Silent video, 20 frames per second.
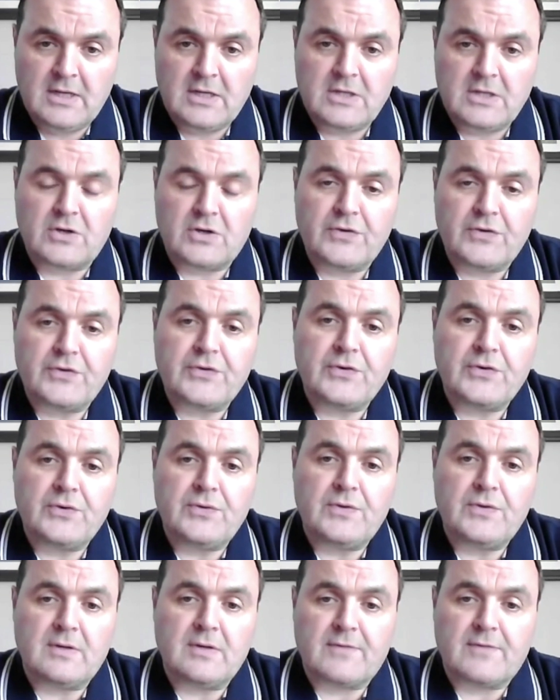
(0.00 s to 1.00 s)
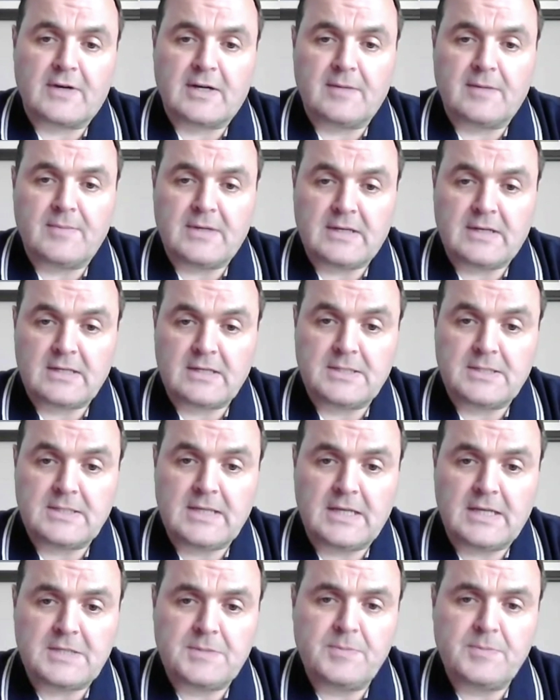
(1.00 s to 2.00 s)
gone through the environmental
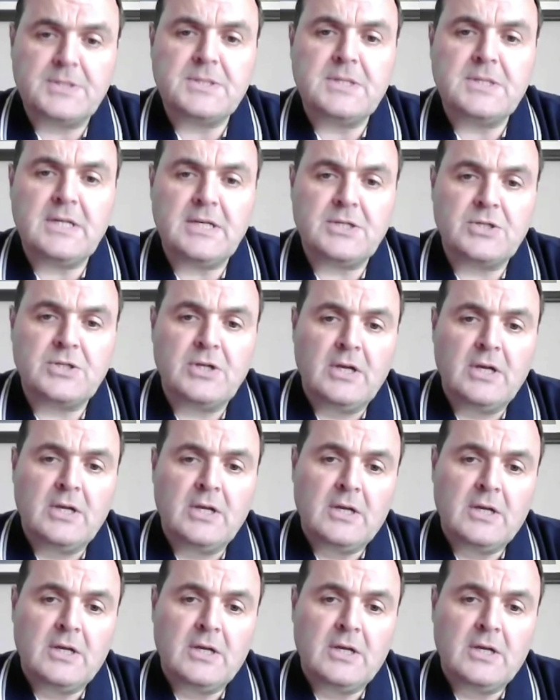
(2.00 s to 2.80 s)
assessment stage.